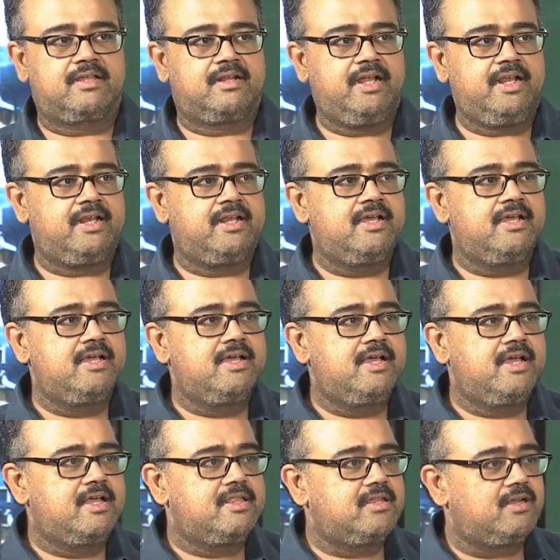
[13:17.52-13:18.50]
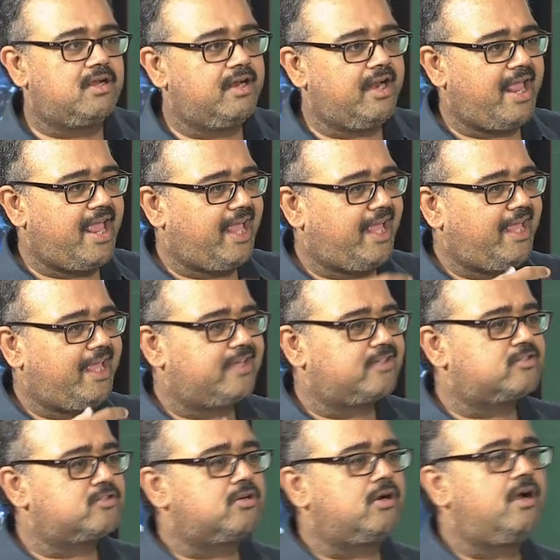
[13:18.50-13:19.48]
right. There are
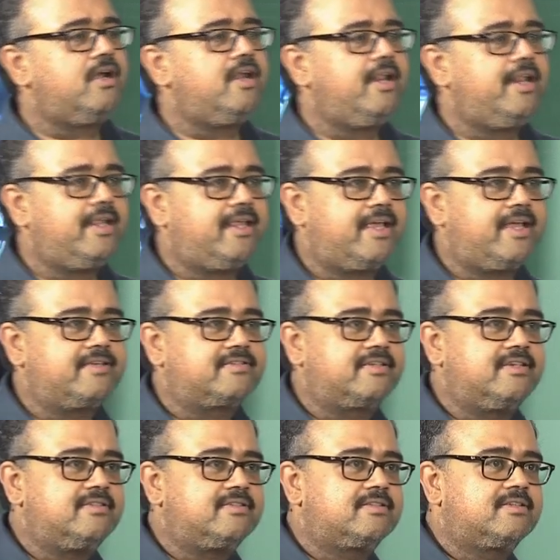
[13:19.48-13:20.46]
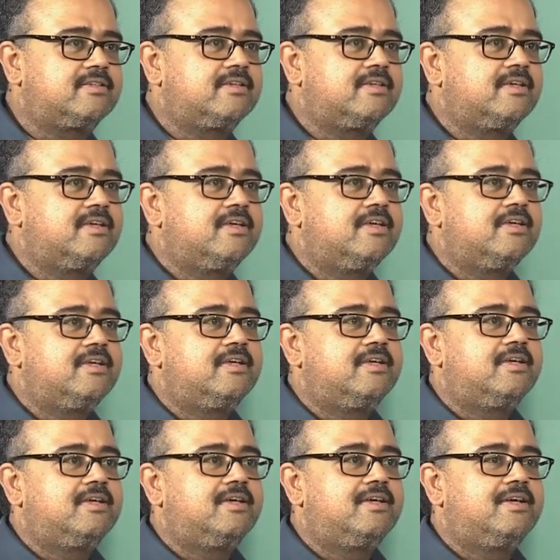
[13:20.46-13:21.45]
extraordinary cases
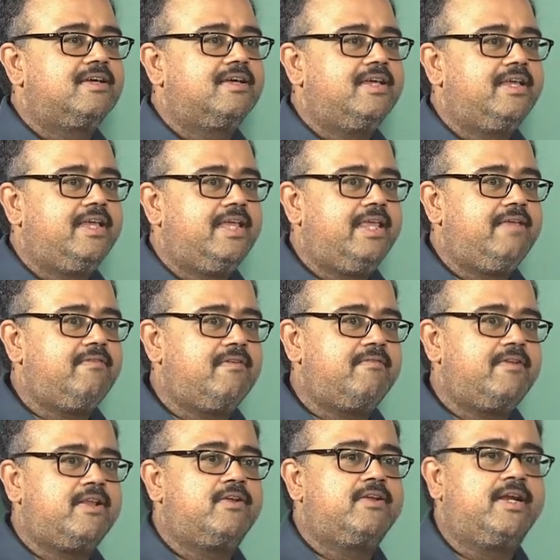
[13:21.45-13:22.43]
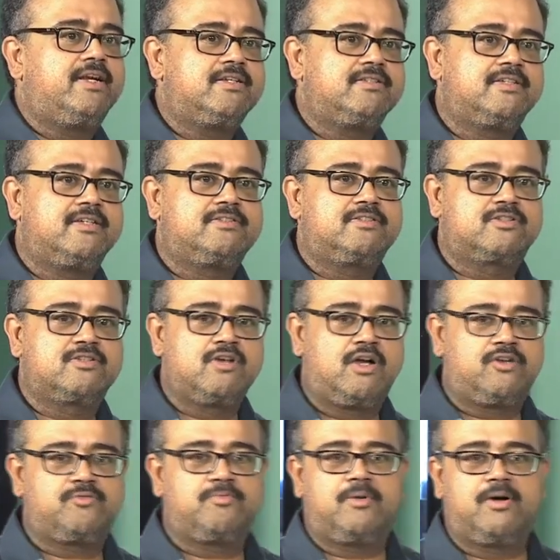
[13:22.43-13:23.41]
even when your data size is
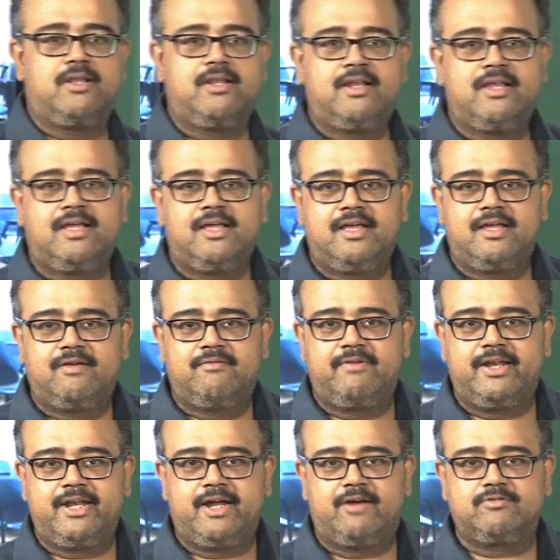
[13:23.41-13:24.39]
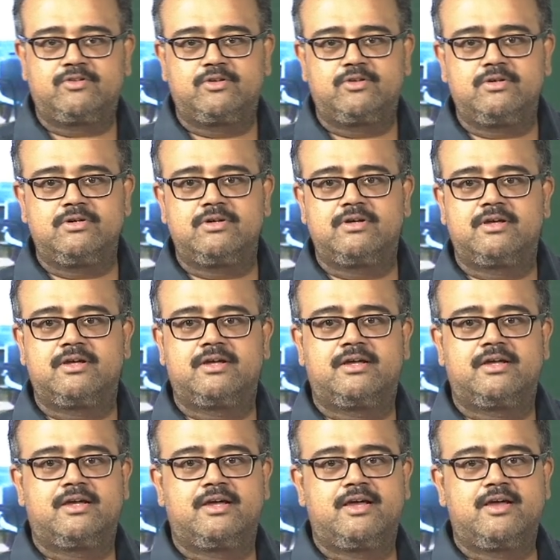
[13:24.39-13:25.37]
not small, when you have to do
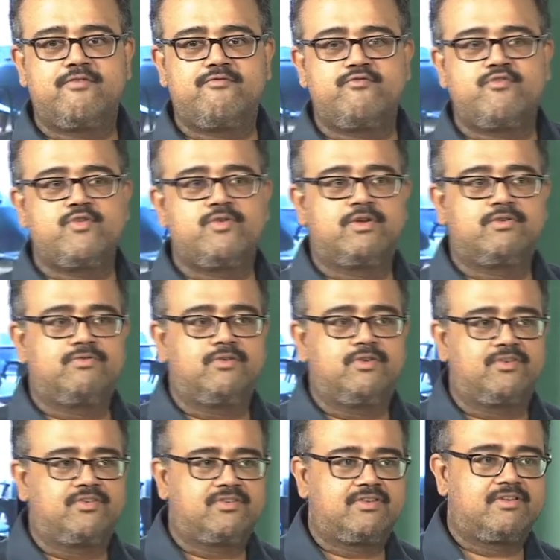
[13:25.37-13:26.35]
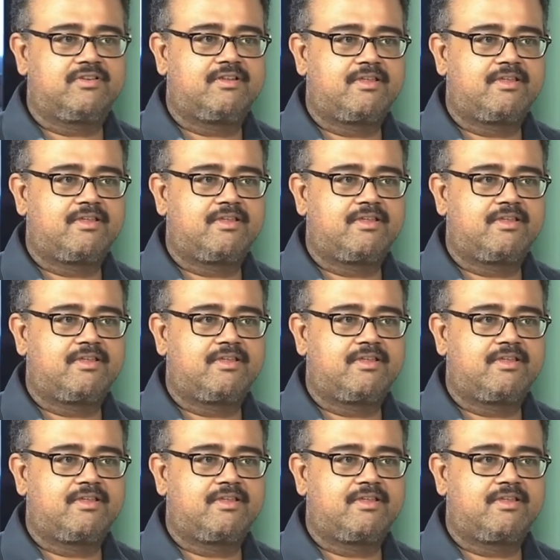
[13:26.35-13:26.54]
fewer folds.